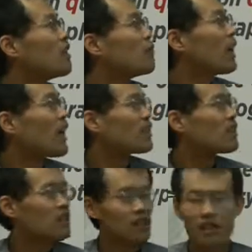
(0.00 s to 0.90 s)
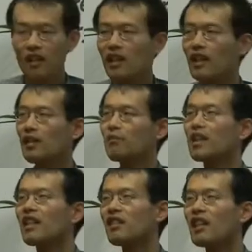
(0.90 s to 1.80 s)
But in
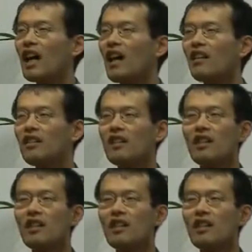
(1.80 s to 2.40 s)
practical,